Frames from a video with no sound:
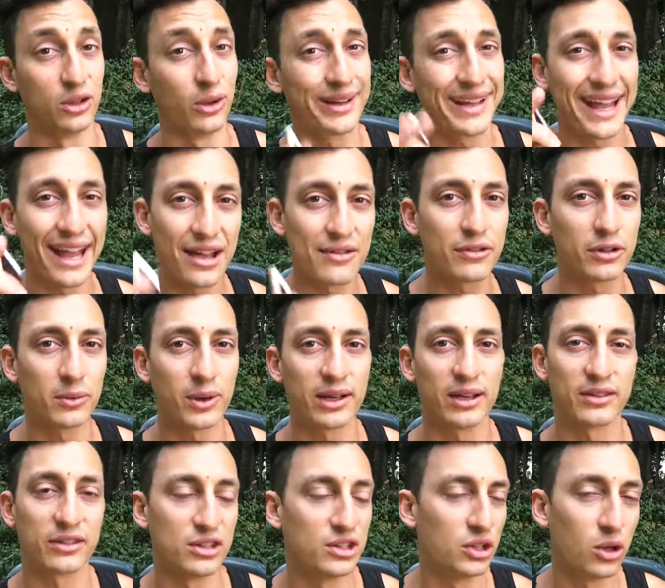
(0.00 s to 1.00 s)
not
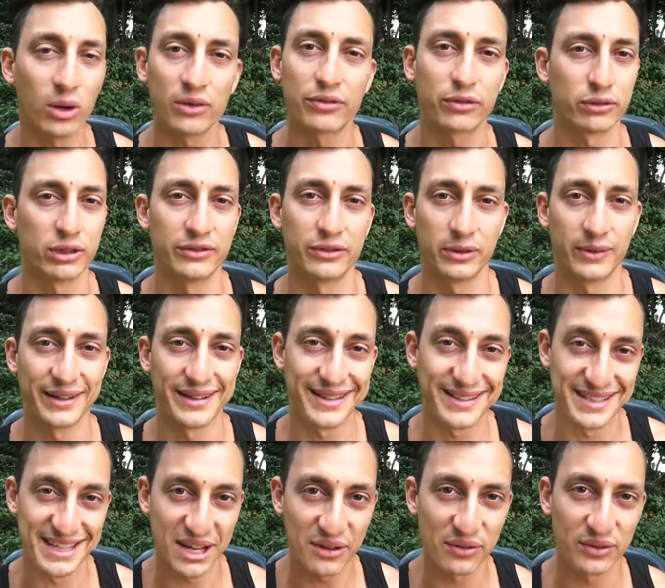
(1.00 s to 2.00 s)
everyone, it's not for everyone,
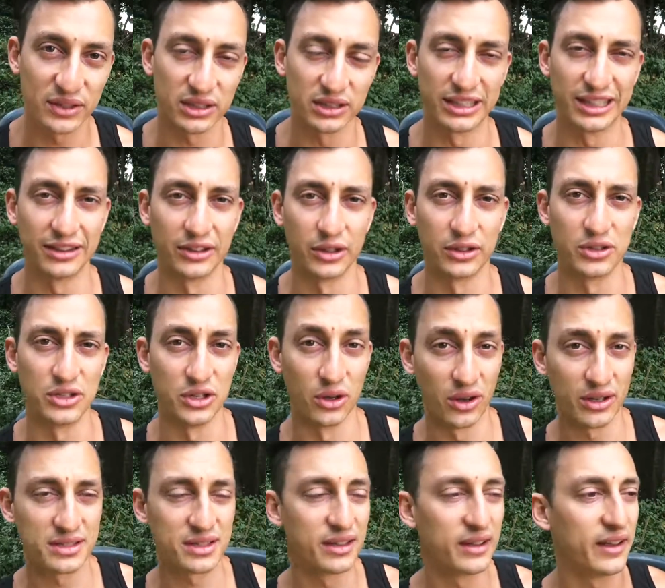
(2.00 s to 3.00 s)
definitely
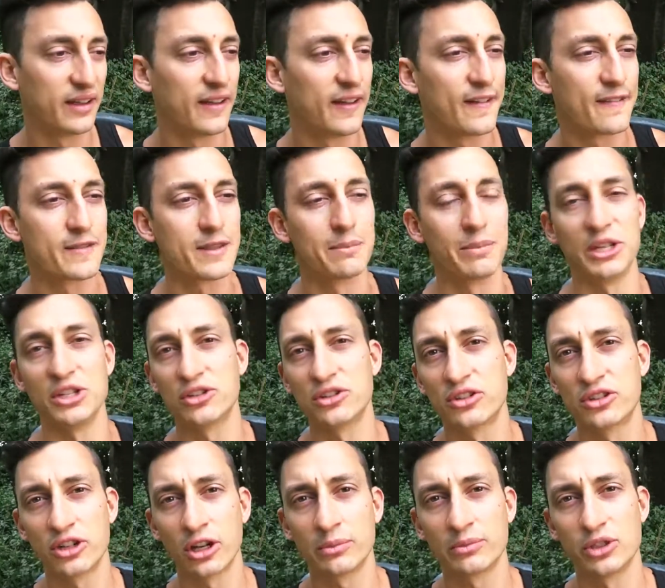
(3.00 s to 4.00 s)
not. But you
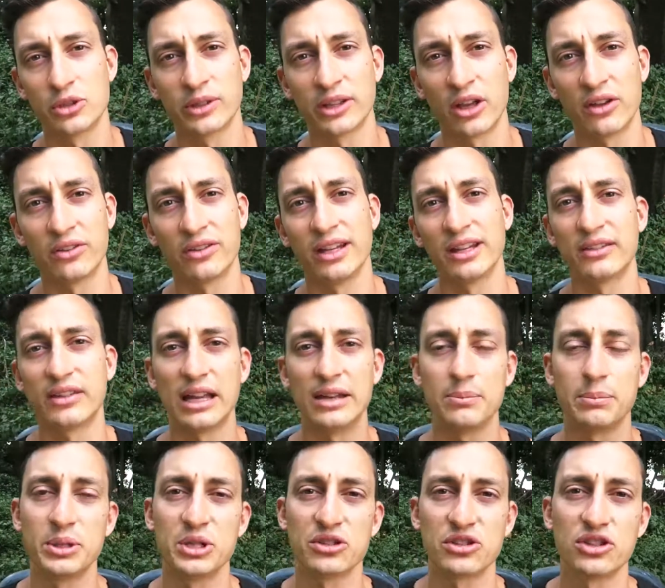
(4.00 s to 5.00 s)
should stop doing those things
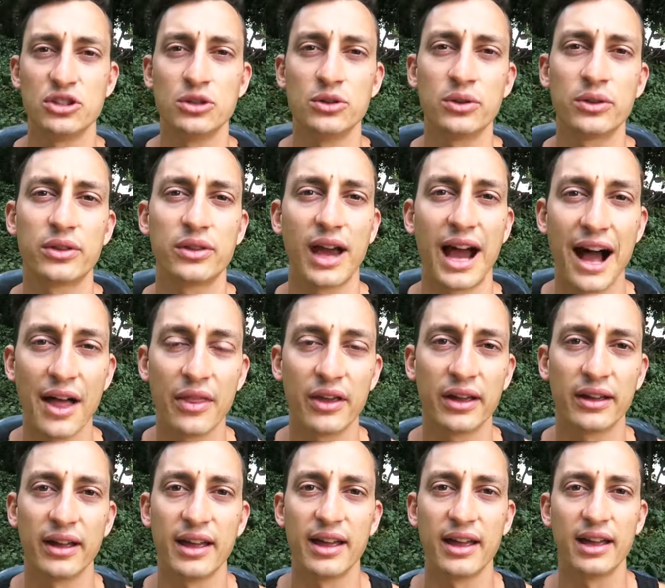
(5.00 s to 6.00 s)
and pursue
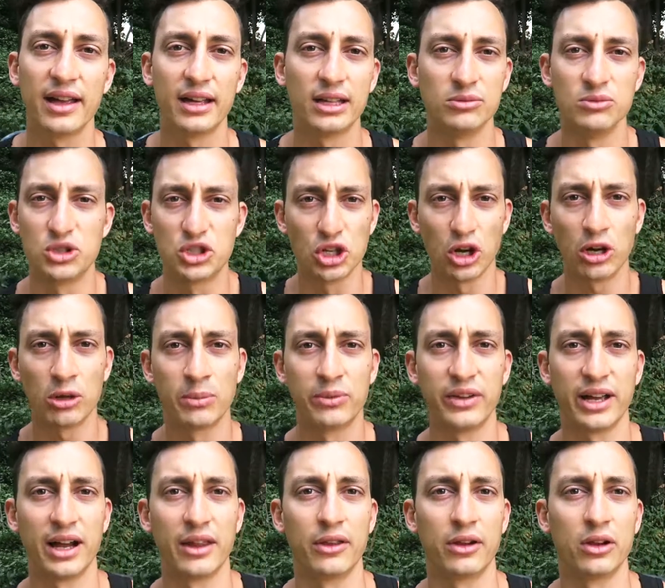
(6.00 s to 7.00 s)
other
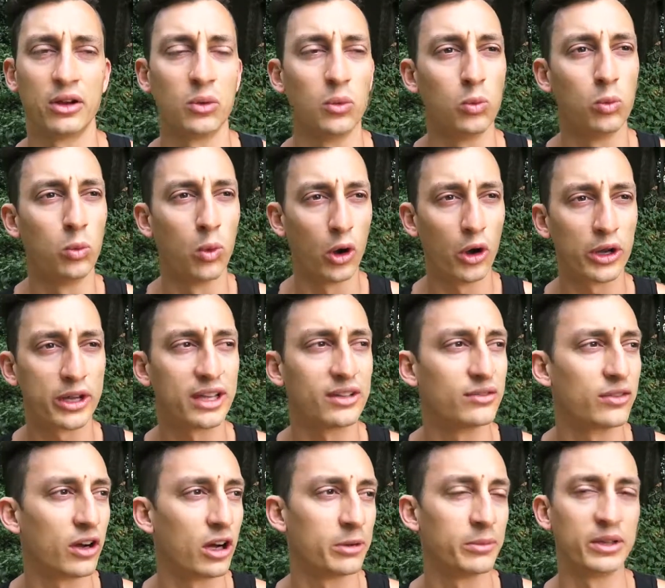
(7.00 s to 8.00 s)
jobs, other work
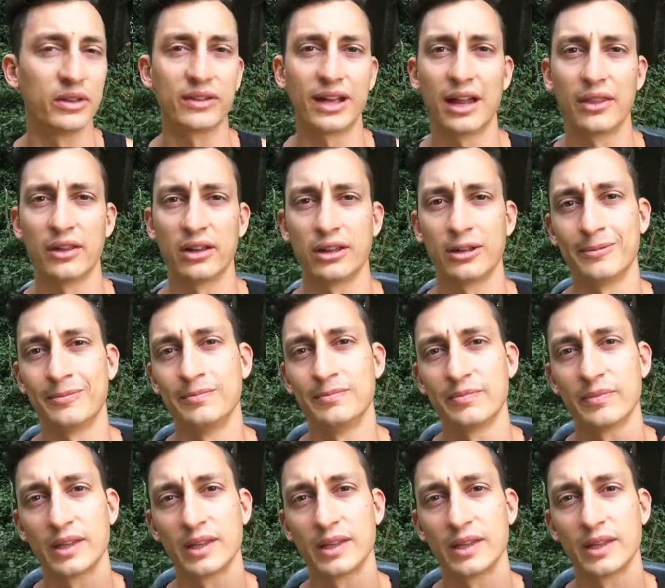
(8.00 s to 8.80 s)
environments, other